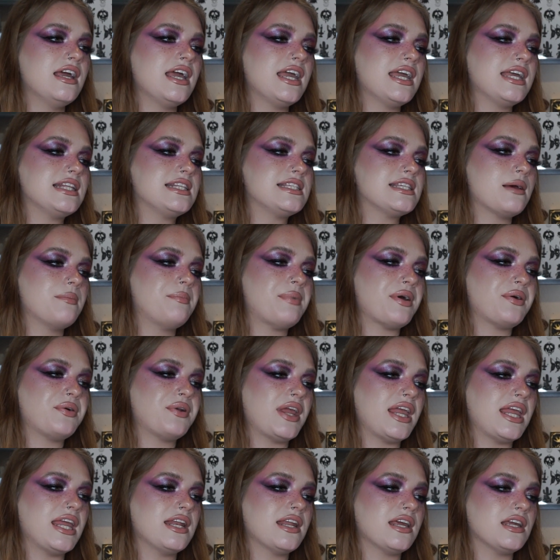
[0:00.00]
it's about
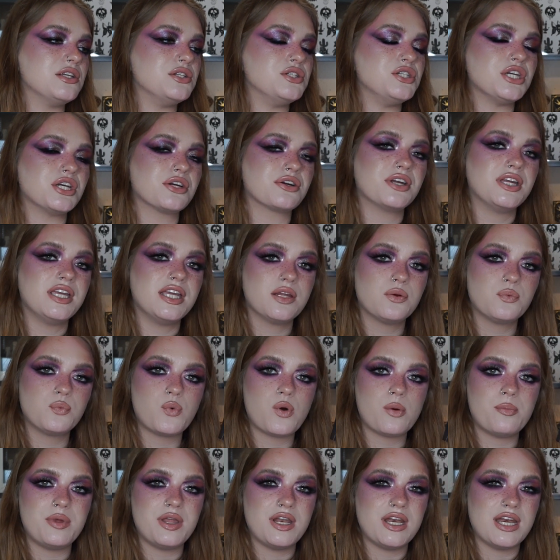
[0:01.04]
a nigerian
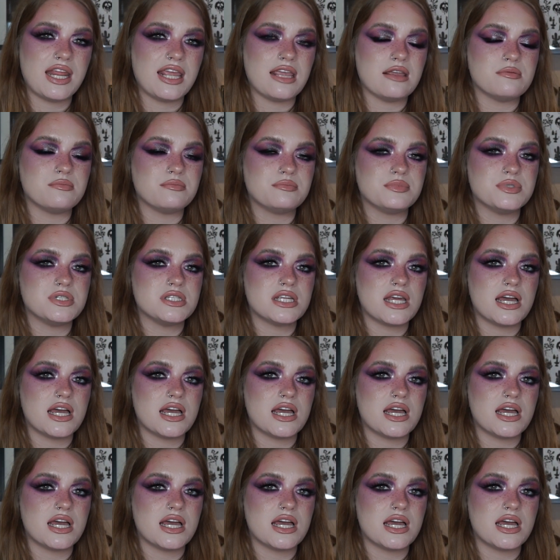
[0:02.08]
woman named